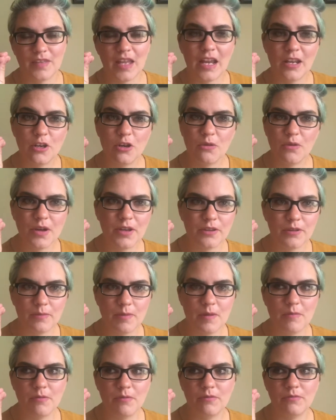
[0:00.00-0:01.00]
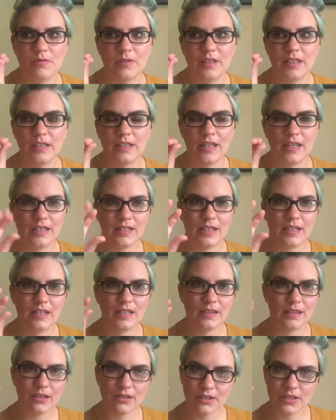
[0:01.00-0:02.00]
I know other people really like to
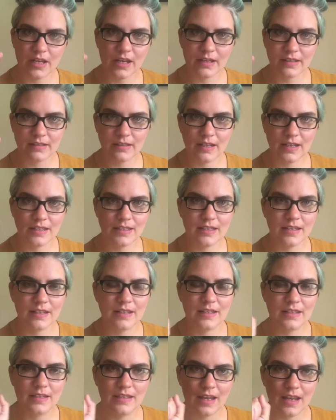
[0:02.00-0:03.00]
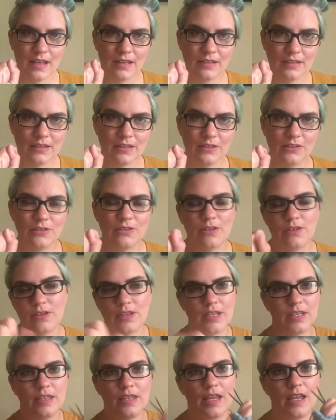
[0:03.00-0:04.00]
knit their socks nice and dense so
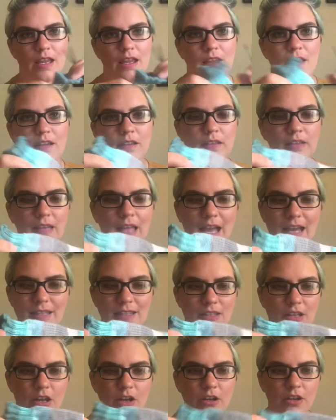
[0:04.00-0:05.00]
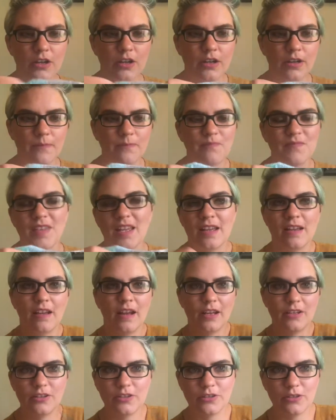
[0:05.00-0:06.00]
that they last longer.
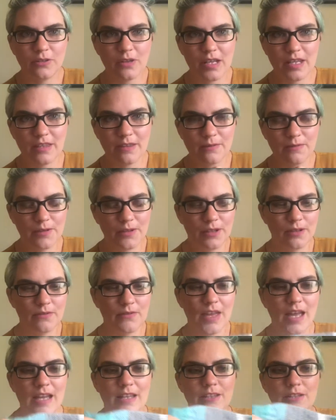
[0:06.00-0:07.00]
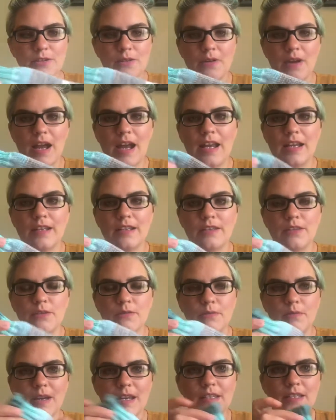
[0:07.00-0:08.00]
I just don't like the feel of that. So I knit
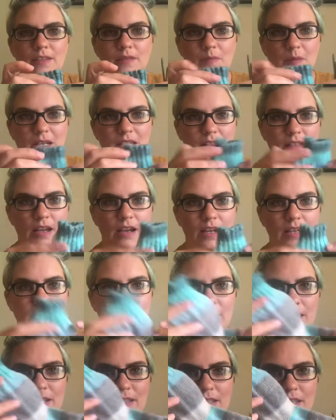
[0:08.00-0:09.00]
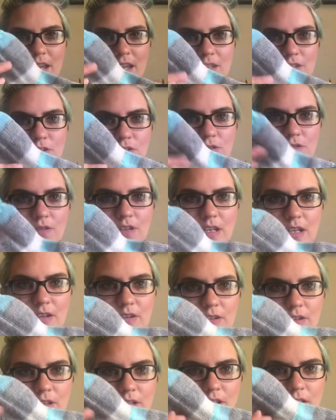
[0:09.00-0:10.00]
the rest of my socks in a size 2
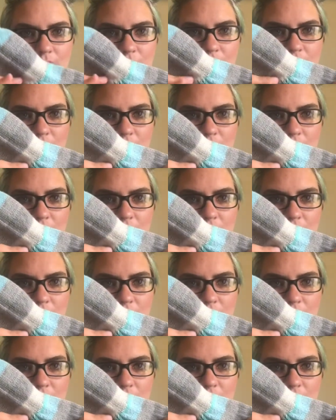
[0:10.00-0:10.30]
needle